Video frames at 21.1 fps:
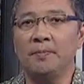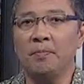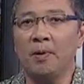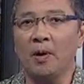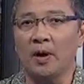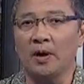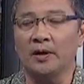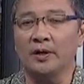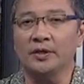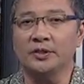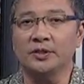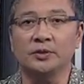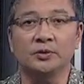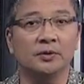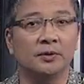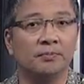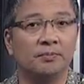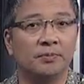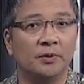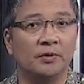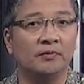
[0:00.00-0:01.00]
partners to
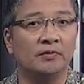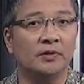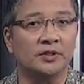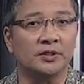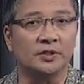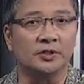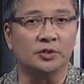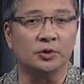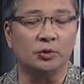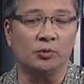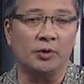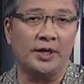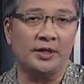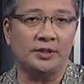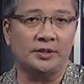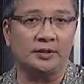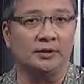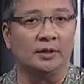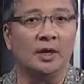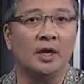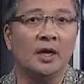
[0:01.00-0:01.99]
improve the
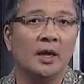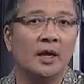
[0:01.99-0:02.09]
situation.